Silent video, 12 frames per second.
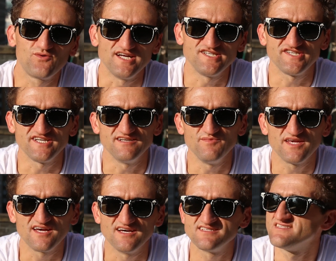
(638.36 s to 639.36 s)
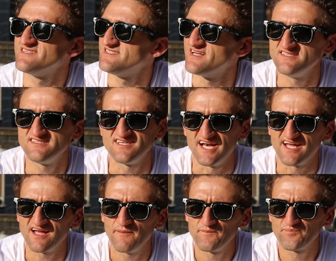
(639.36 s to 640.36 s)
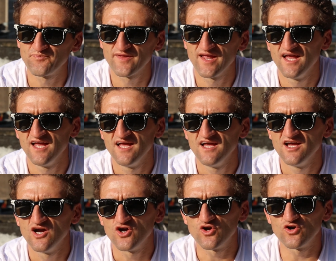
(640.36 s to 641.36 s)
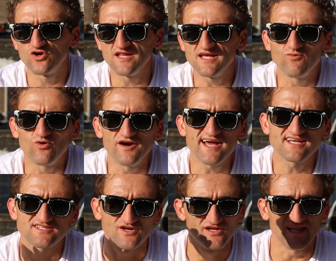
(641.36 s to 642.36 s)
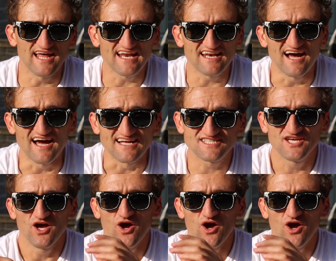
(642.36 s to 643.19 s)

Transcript: question, because the sun's setting. Early mornings or late nights?